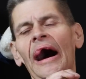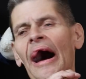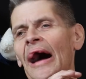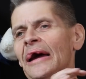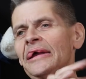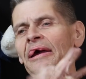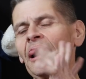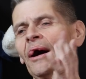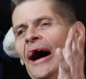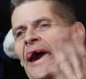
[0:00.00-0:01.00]

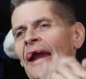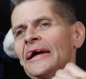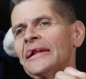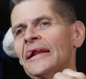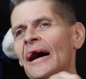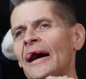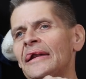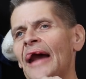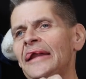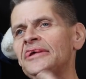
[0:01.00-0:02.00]
I got a
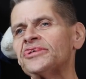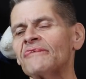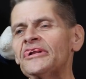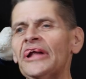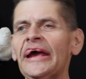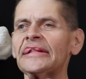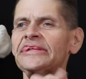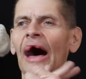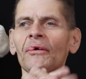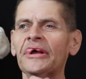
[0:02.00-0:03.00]
'97 Lincoln
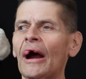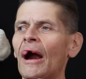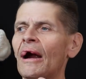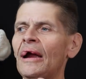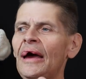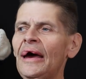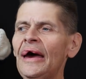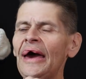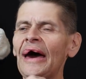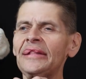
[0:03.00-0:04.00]
Town Car.
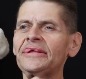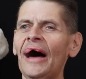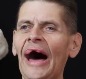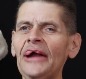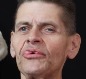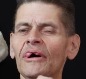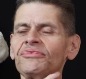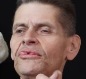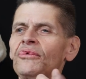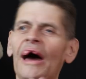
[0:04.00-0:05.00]
I
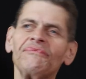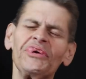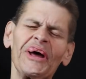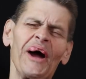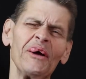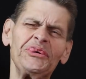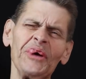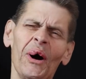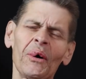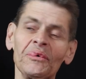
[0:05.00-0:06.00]
drive to the car
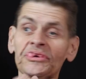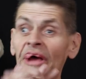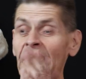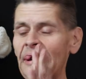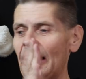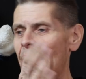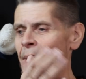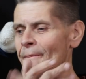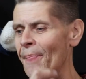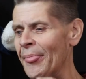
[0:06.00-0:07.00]
shows and.
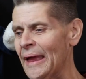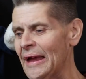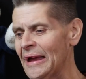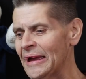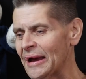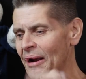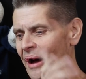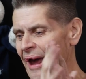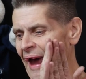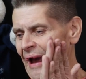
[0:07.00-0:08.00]

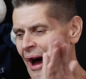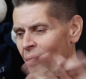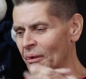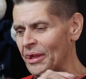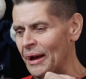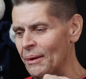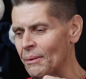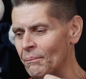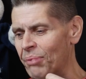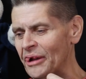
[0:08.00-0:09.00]
I hang out with a
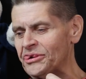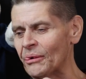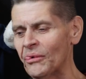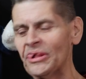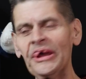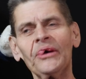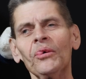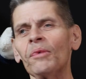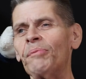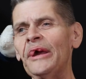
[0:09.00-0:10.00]
bunch of really
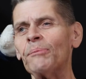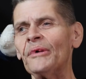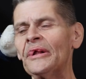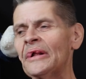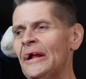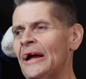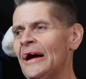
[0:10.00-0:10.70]
cool people.